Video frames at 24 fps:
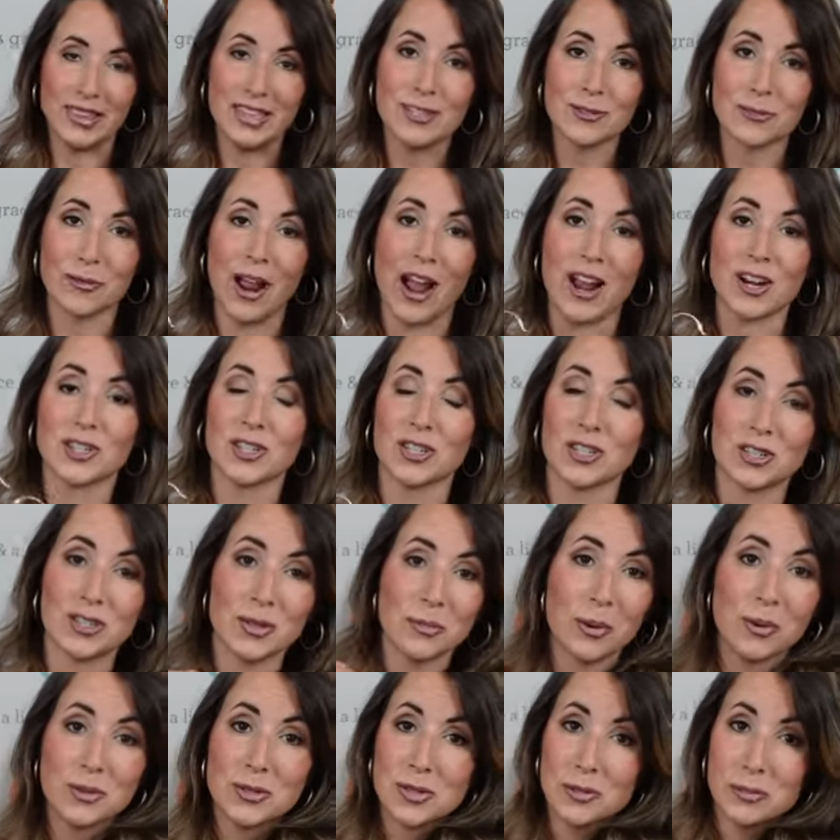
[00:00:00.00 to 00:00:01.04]
These were actually
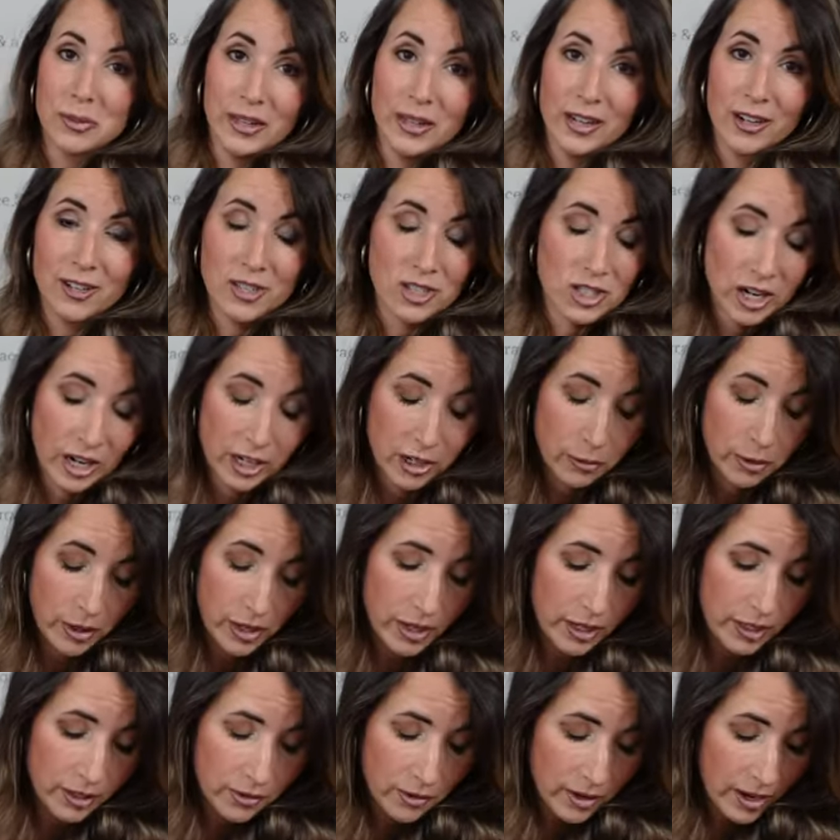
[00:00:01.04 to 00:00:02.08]
supposed to be here in
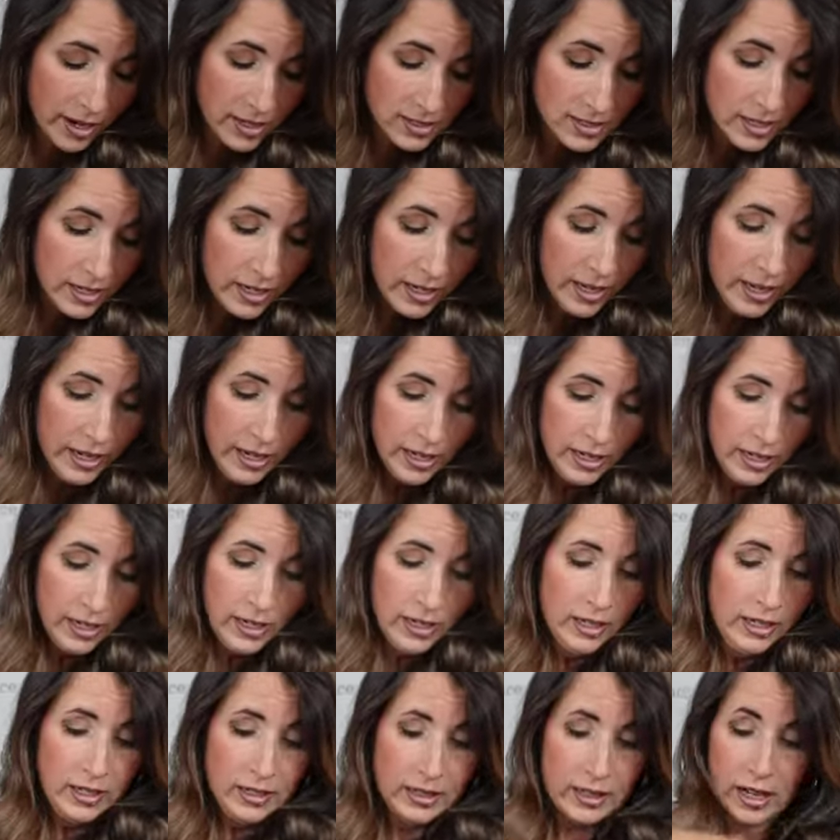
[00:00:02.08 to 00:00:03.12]
January, you guys
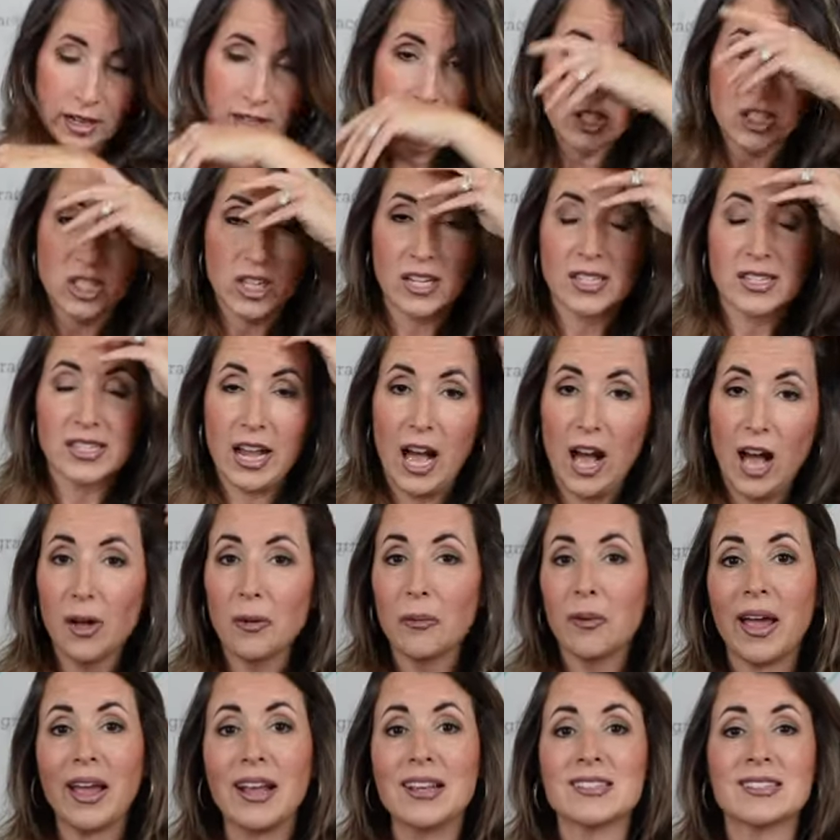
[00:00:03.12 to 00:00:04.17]
there's just
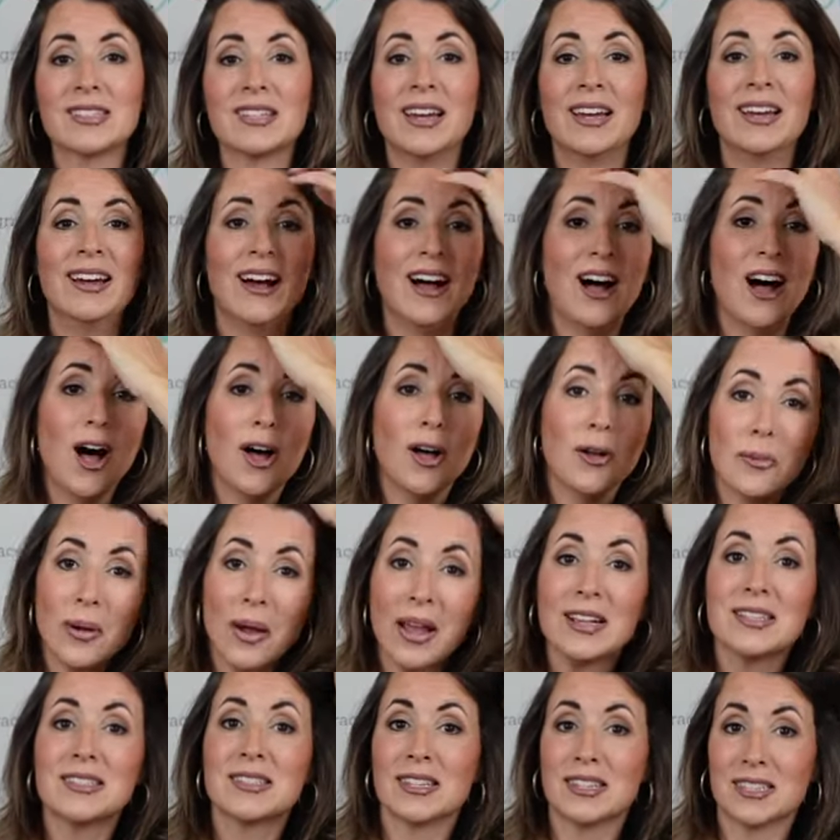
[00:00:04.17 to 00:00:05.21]
always,
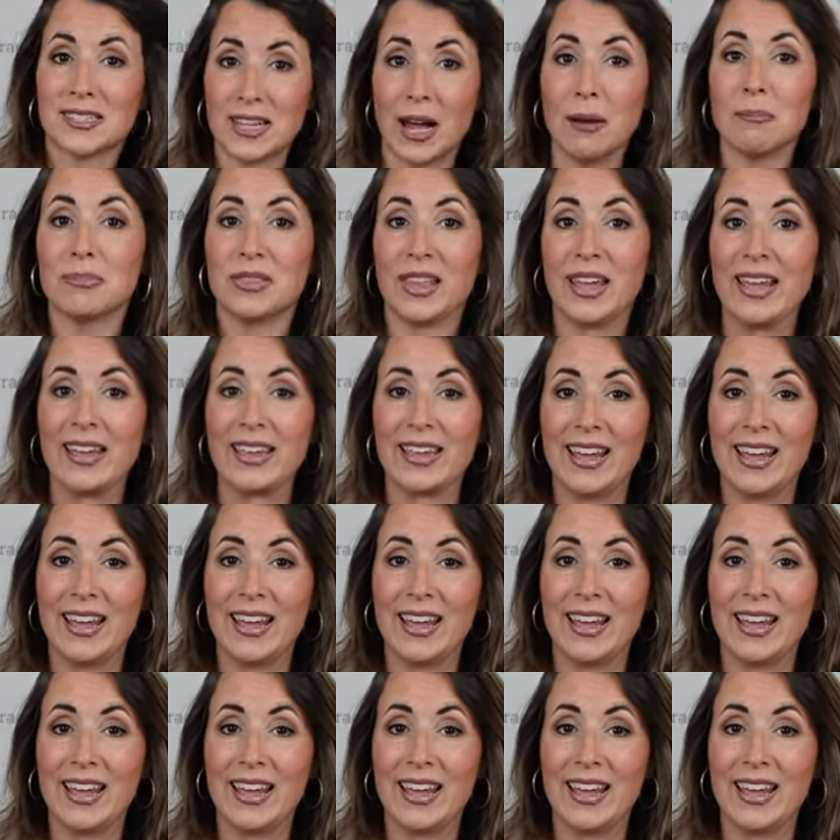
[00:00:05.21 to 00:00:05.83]
always something,